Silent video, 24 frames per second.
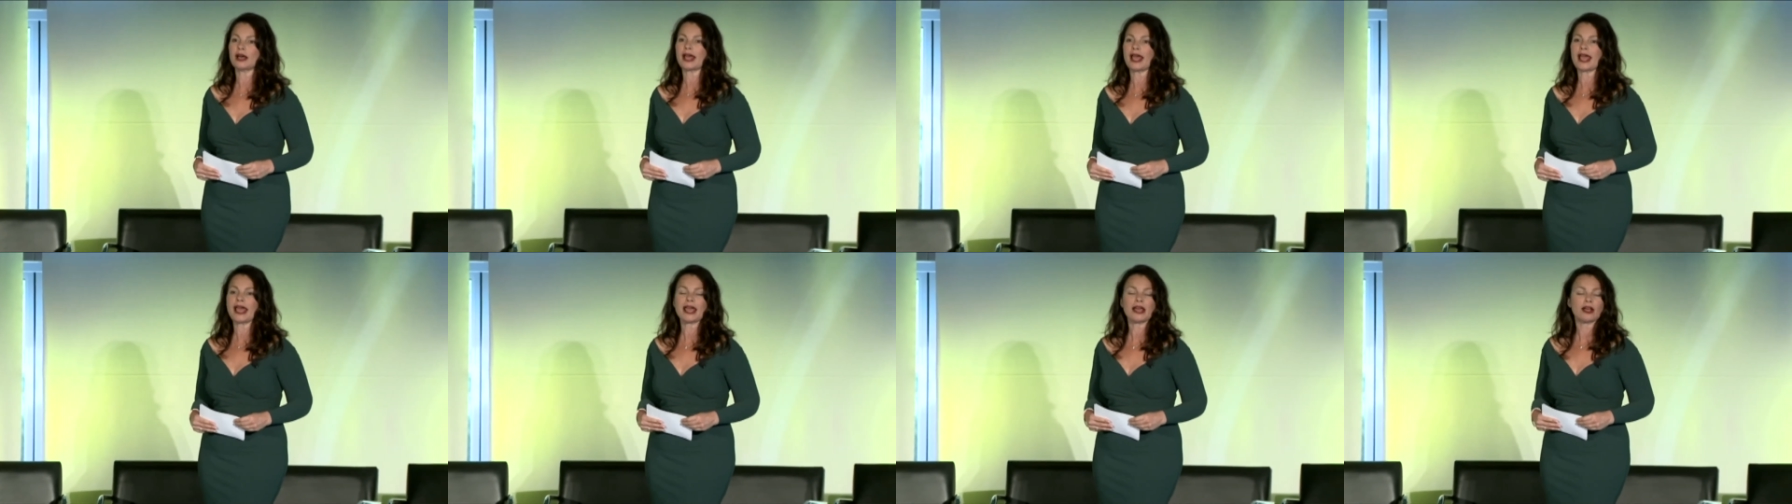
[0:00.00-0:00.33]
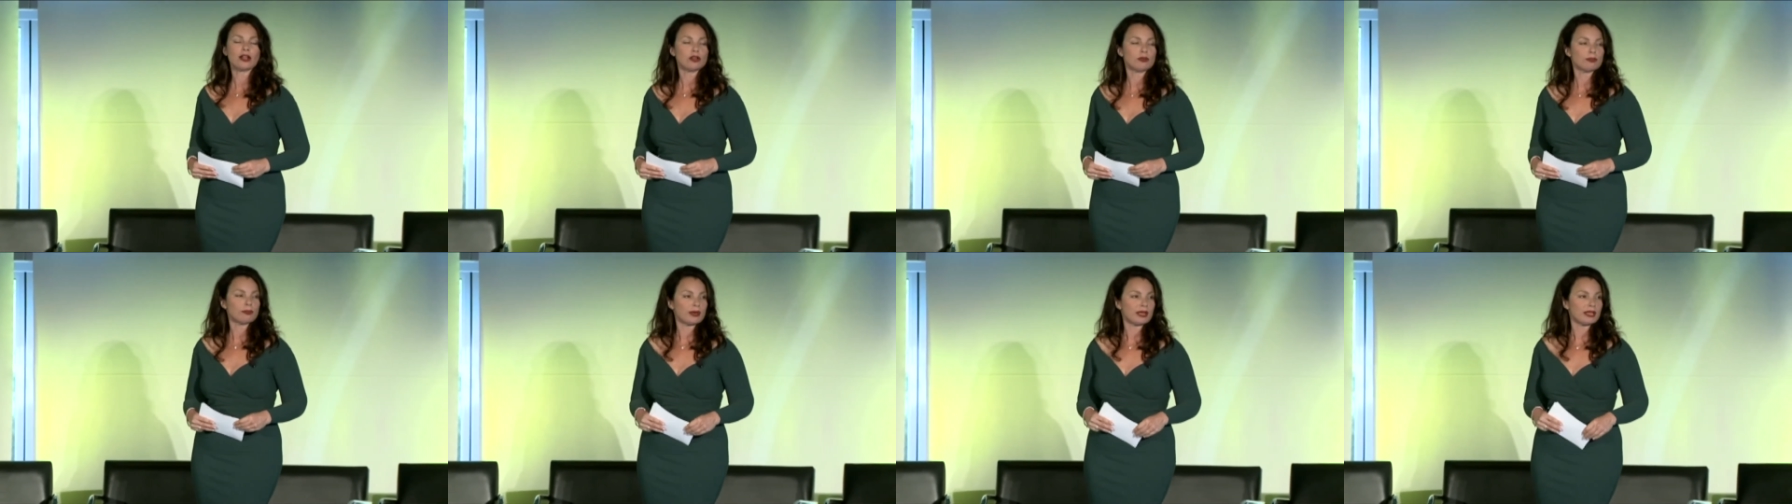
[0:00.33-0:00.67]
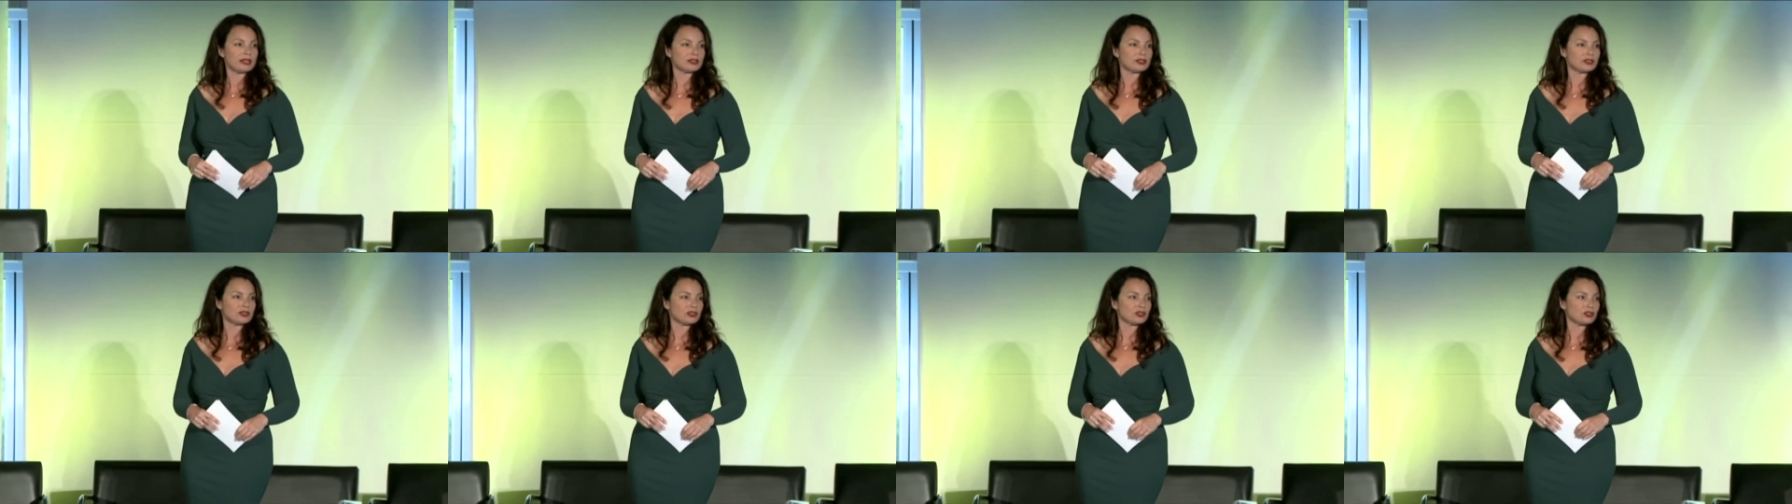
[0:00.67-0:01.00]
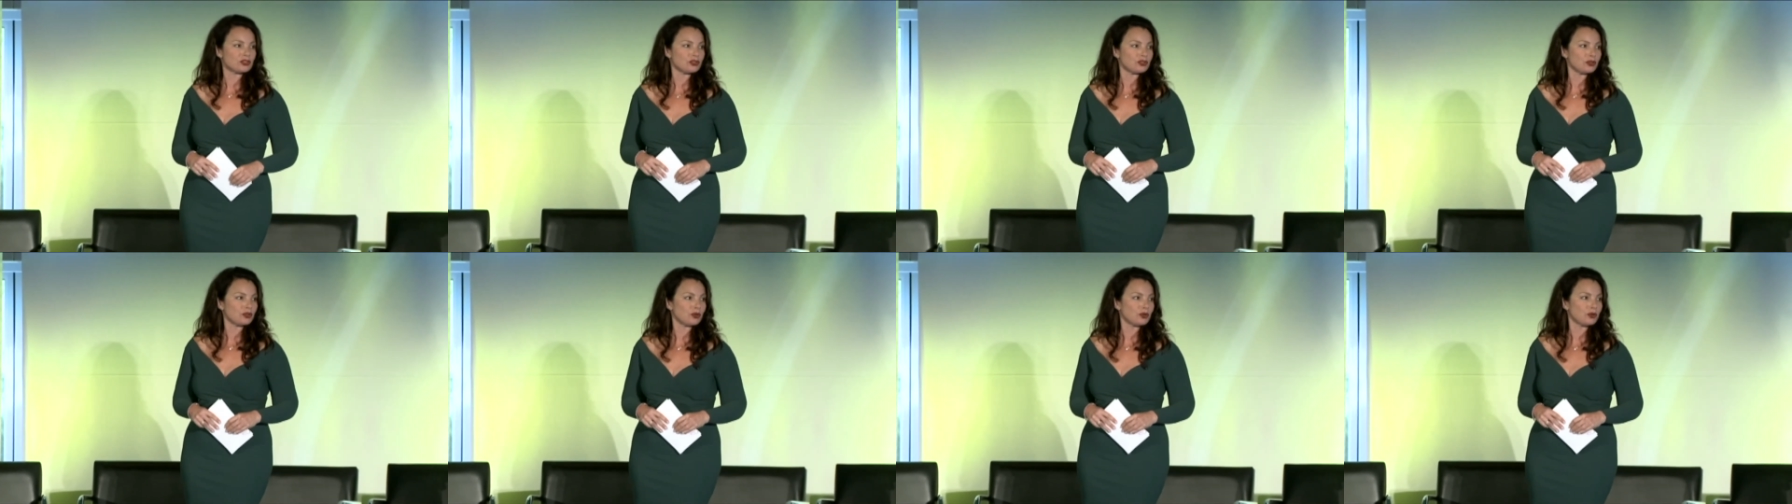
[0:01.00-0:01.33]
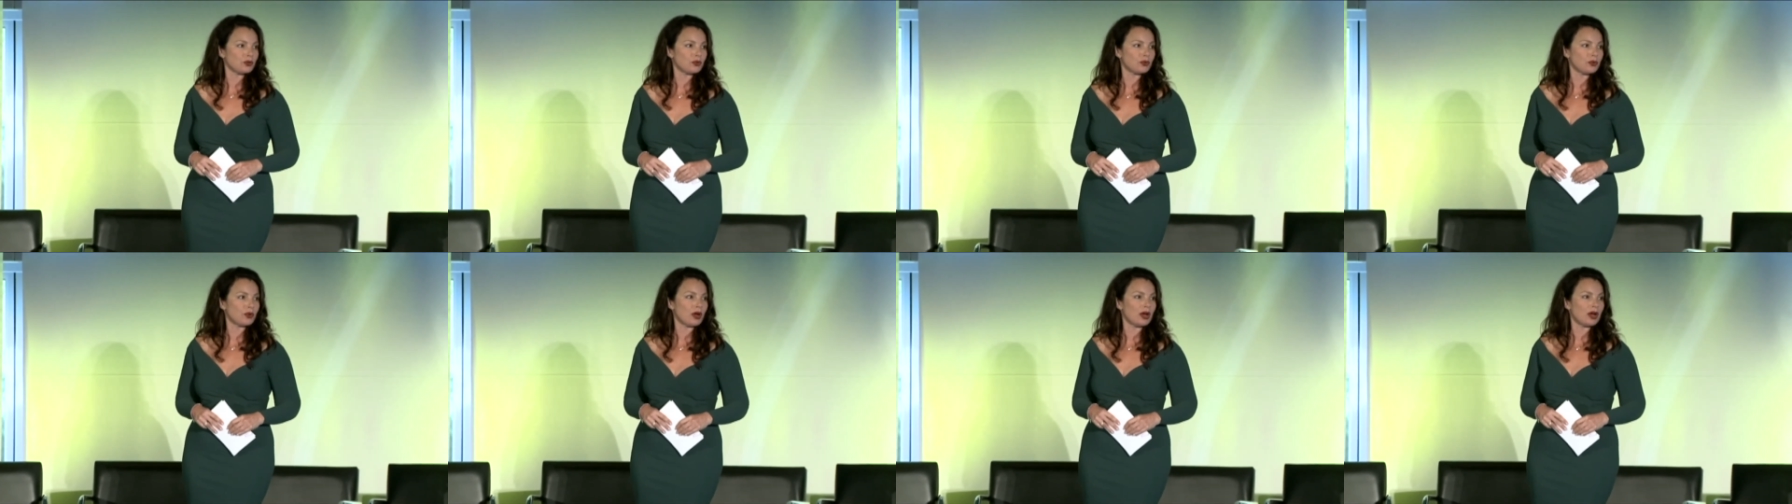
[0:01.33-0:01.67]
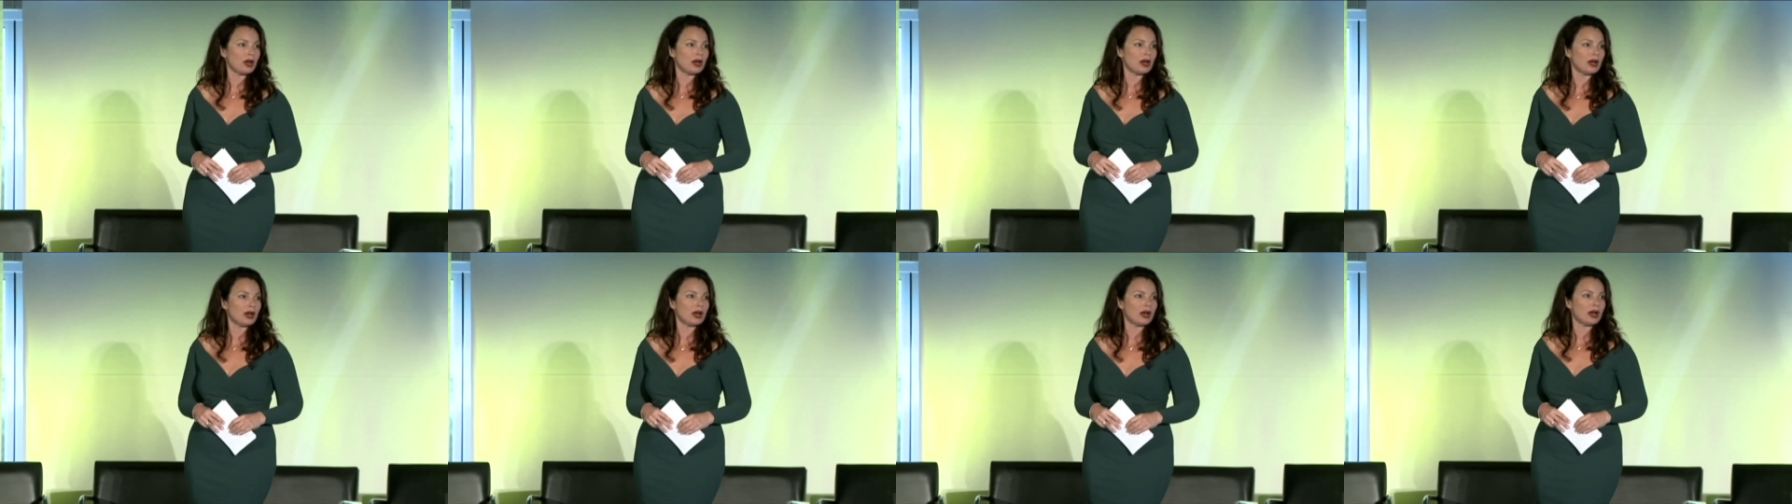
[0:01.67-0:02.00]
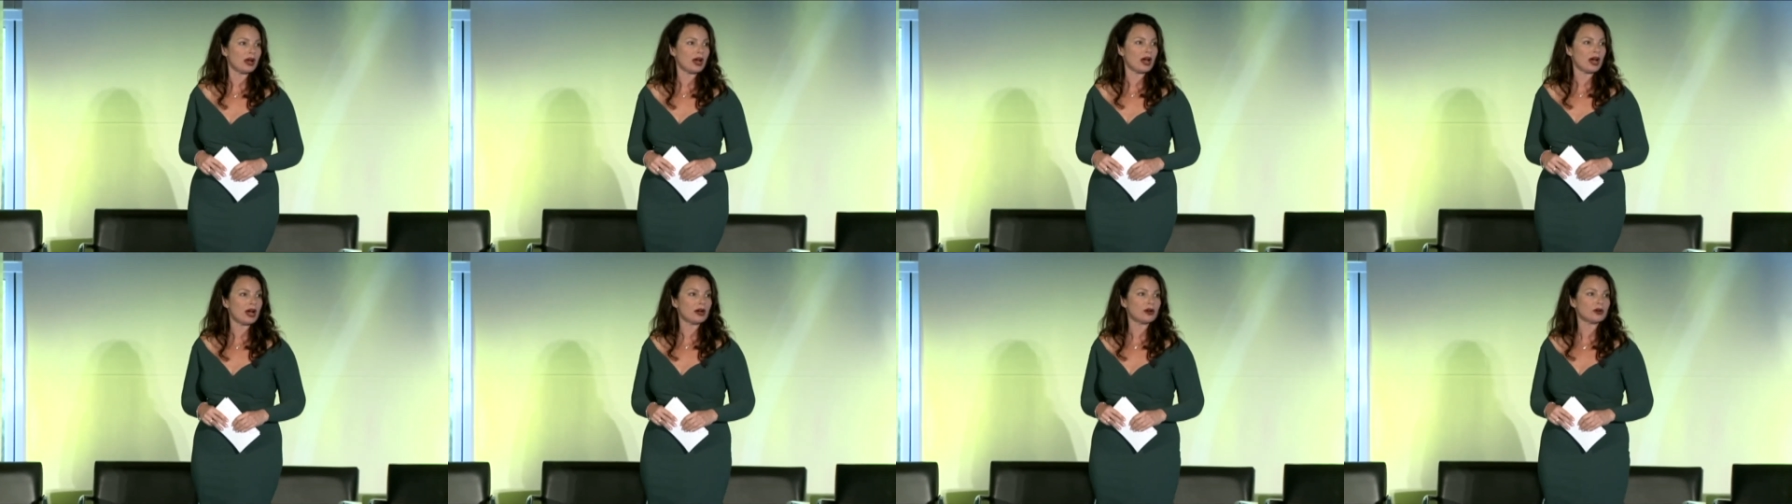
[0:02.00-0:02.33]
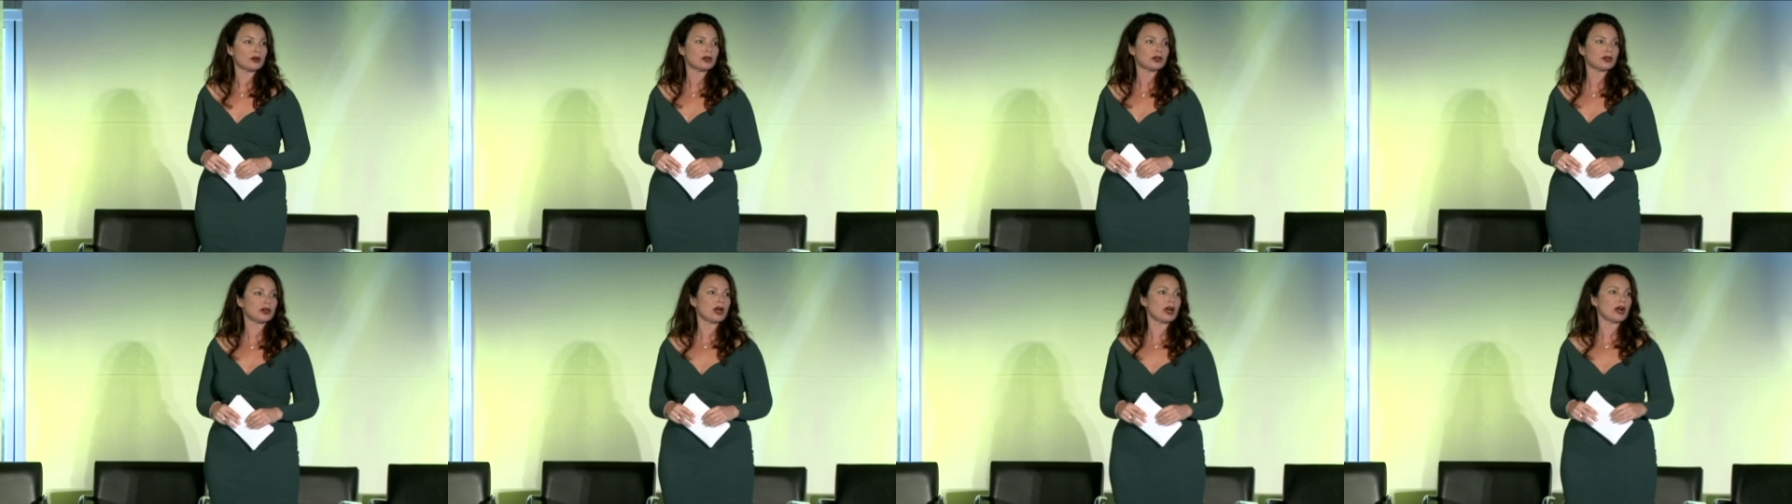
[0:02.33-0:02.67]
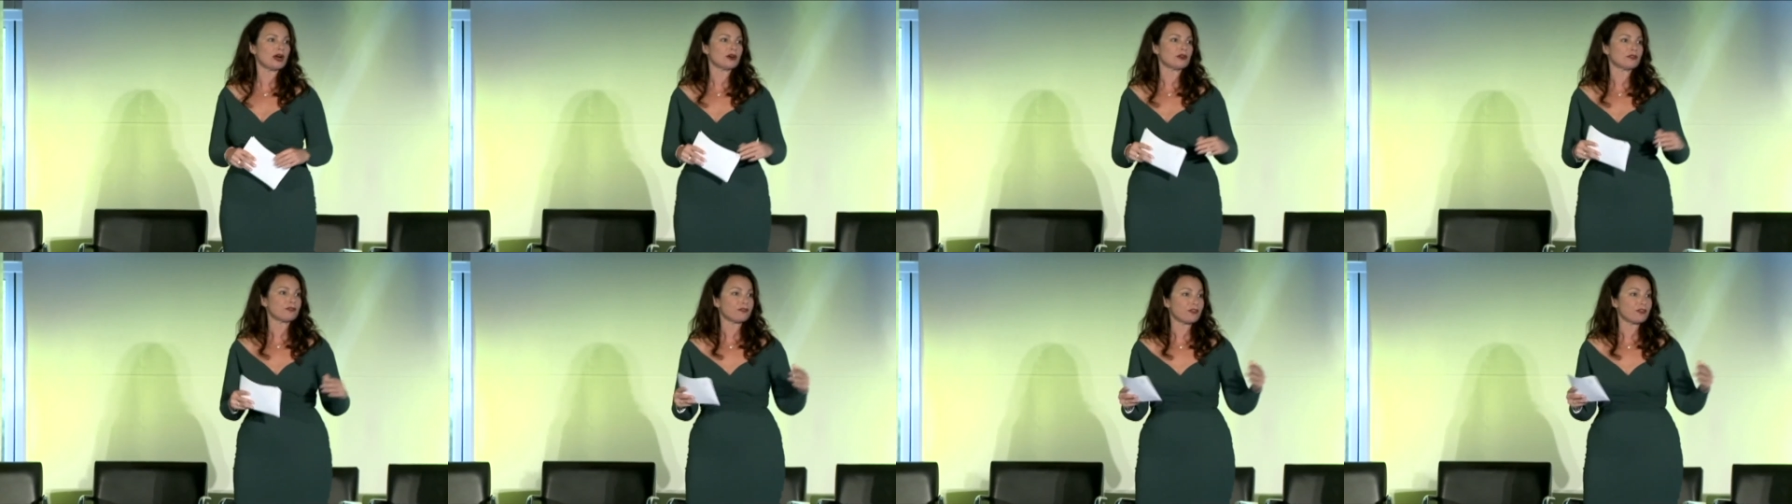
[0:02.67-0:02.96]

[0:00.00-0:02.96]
ailments to our